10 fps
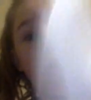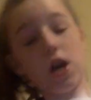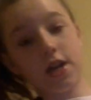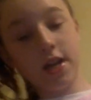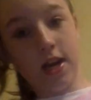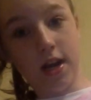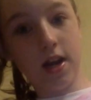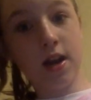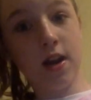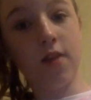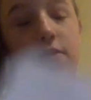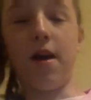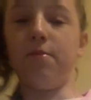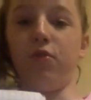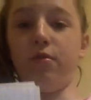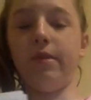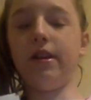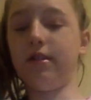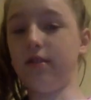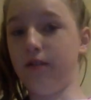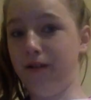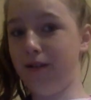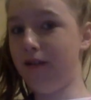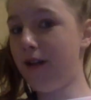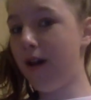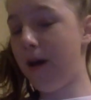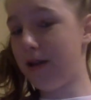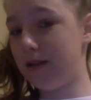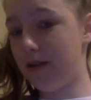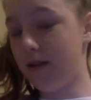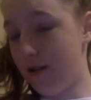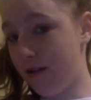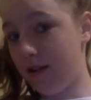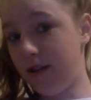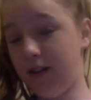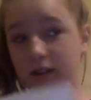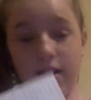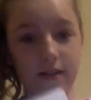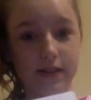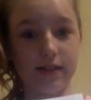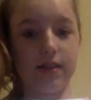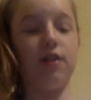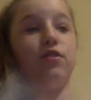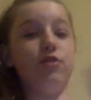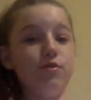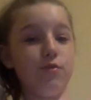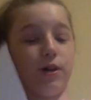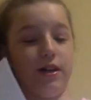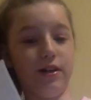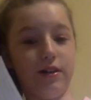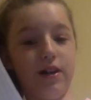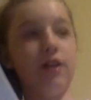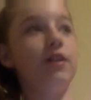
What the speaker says: rocking. Blue mini skirt. Yes, you were